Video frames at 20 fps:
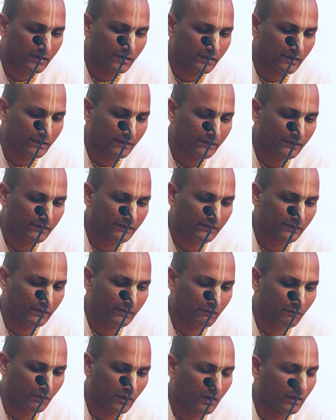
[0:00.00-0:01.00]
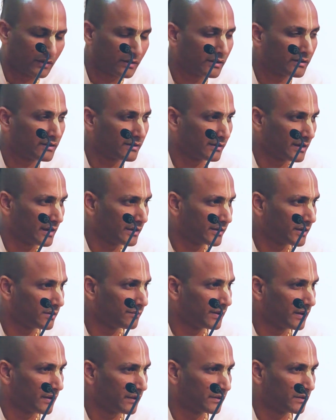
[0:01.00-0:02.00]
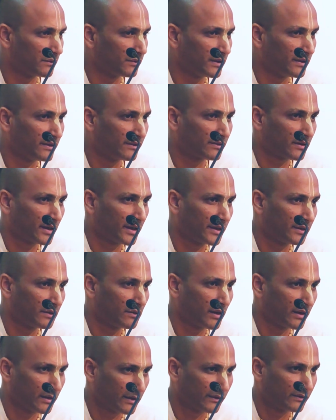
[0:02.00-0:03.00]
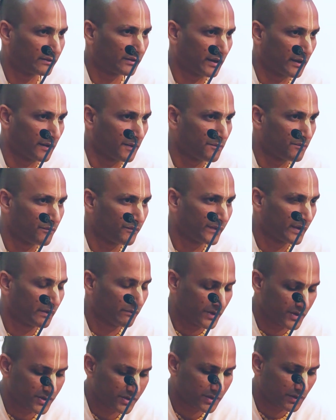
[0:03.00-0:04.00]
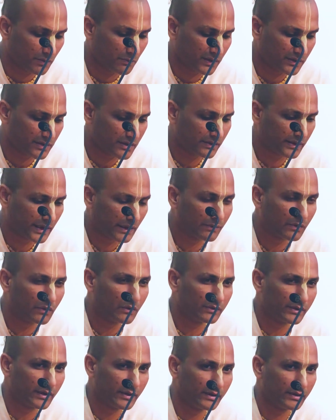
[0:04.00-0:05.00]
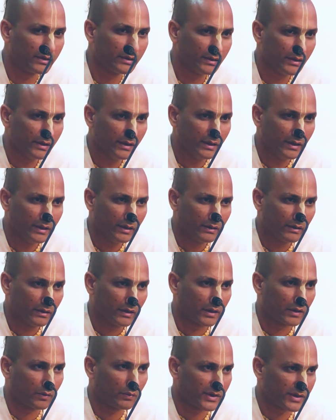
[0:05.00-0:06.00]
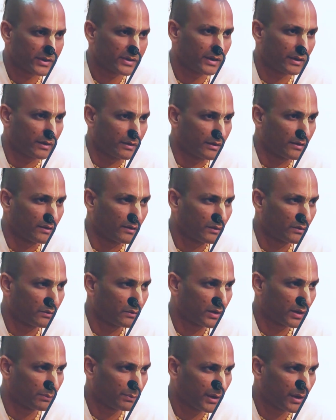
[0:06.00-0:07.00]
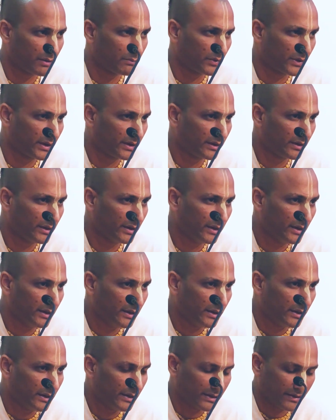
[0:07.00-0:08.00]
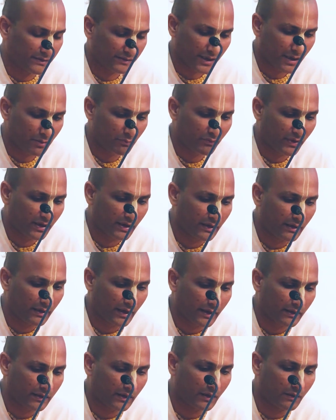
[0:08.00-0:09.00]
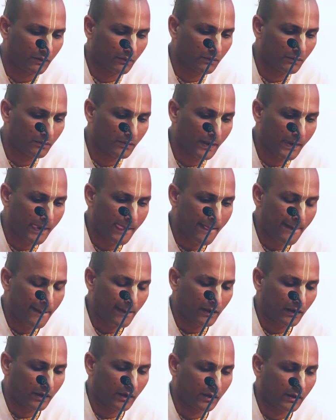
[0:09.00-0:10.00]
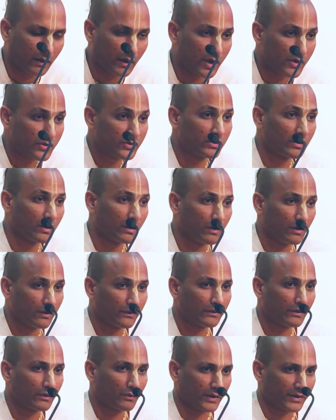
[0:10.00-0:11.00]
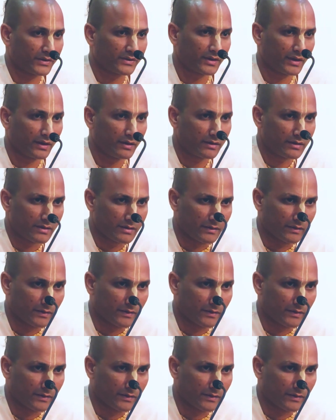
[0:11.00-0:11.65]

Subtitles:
is what the Sankhya philosophy is trying to understand, which Mother Devahuti questioned to Kapila Muni. In the same way, like how Arjuna also questioned